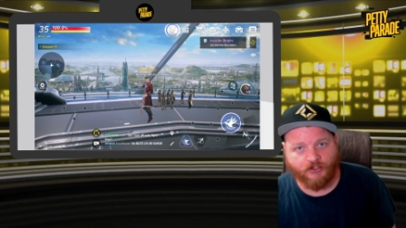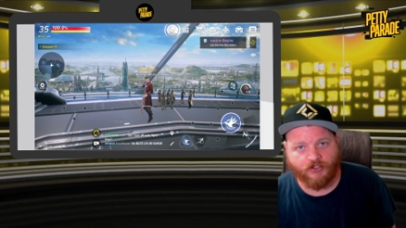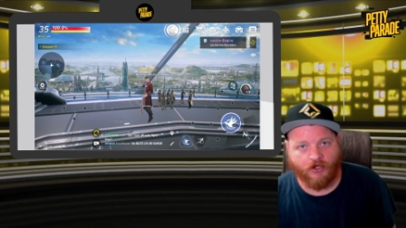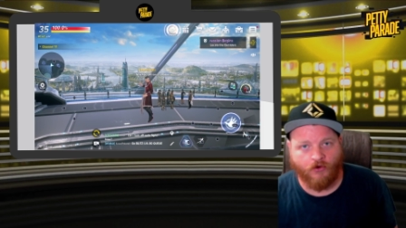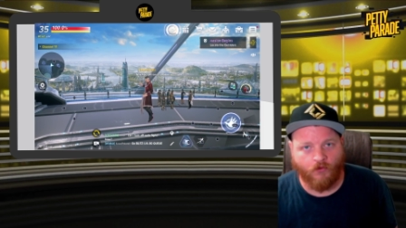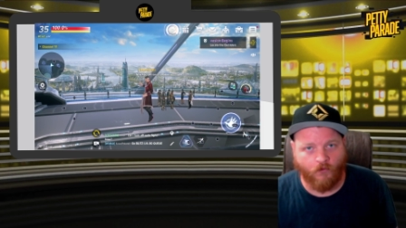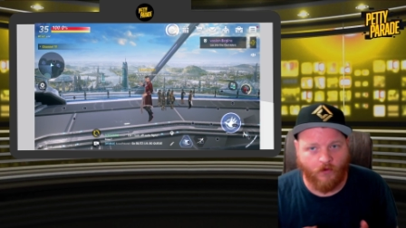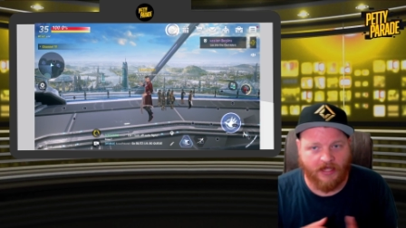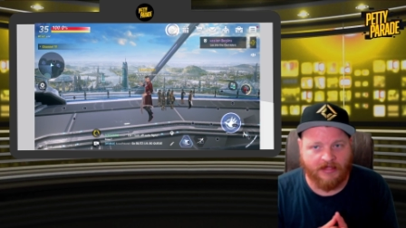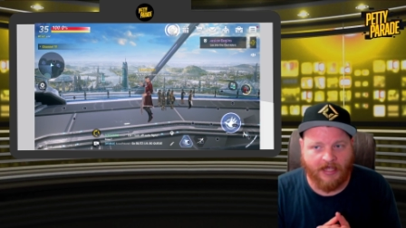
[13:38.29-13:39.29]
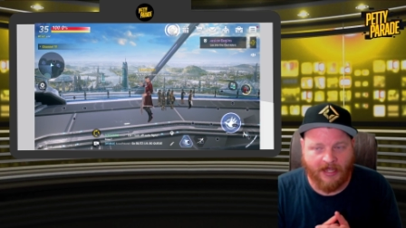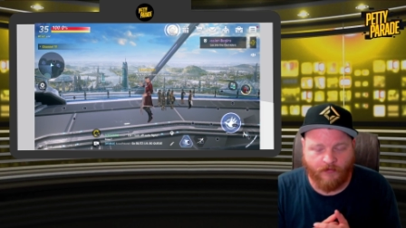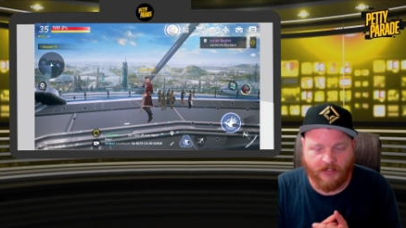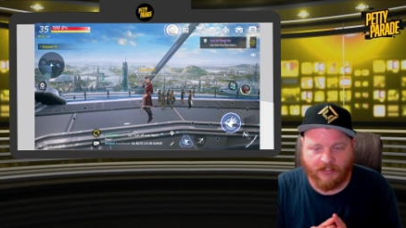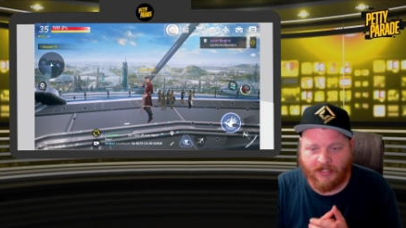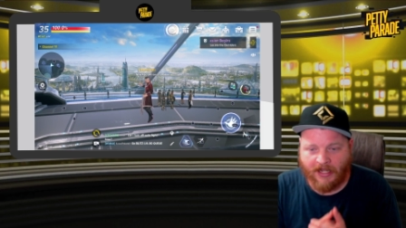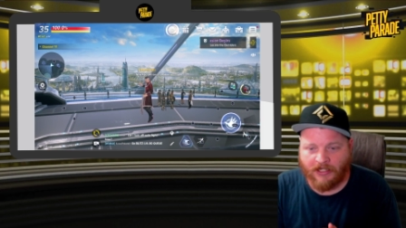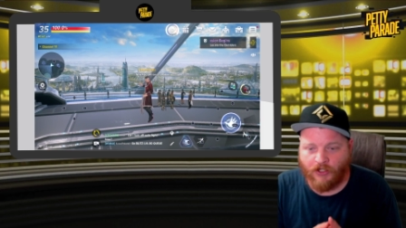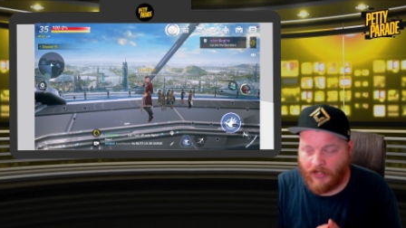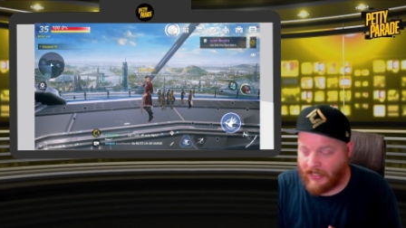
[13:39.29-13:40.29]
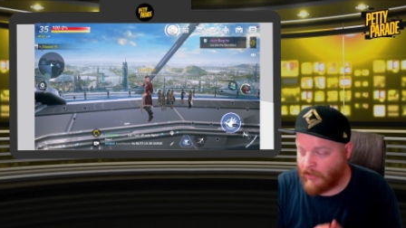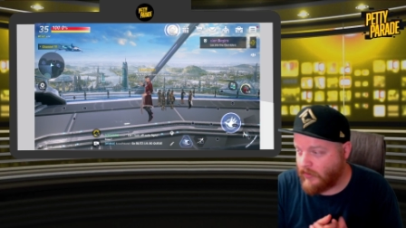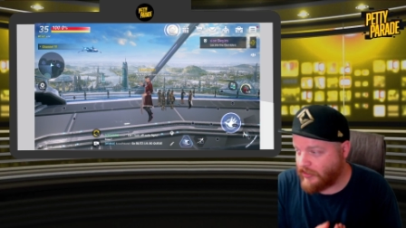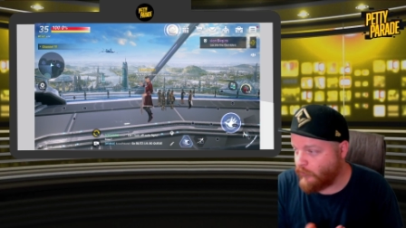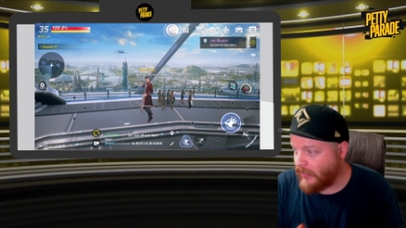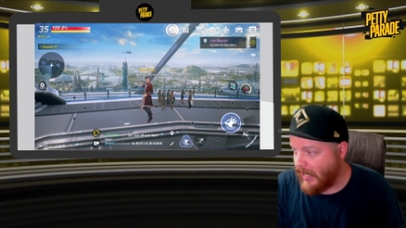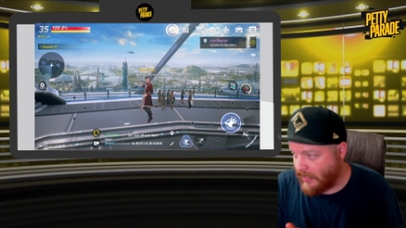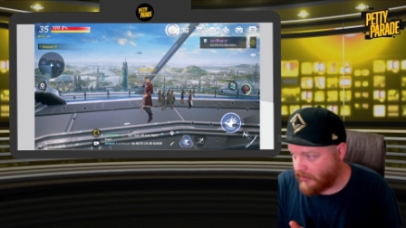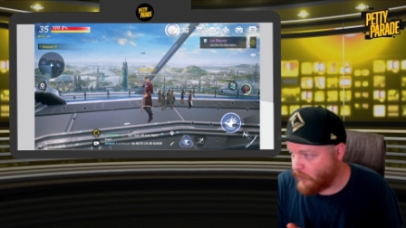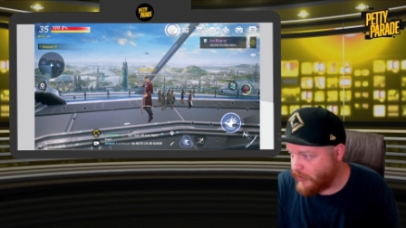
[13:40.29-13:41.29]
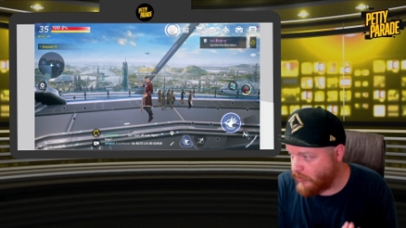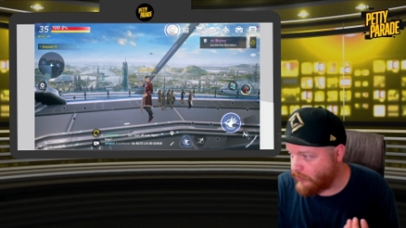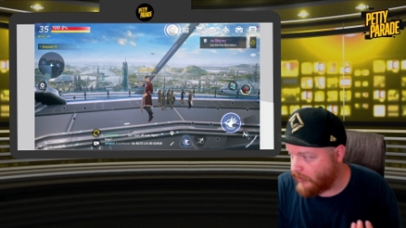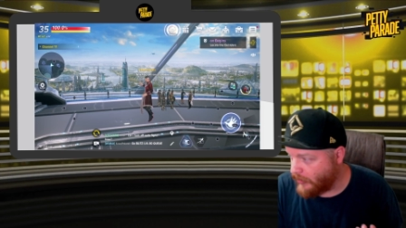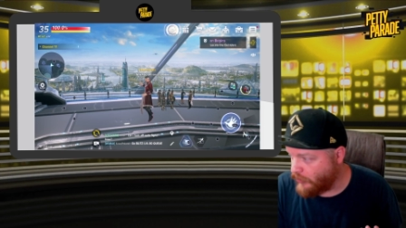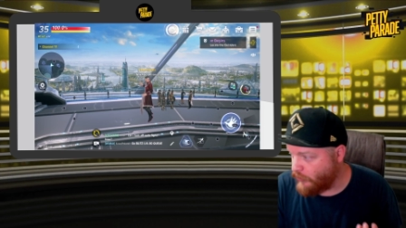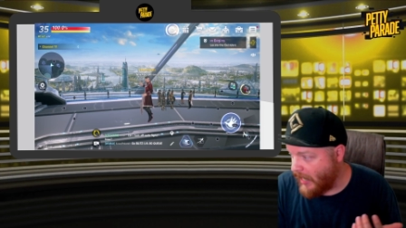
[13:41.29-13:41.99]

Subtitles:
So when the enemies attack you, and I wish we had a computer that could do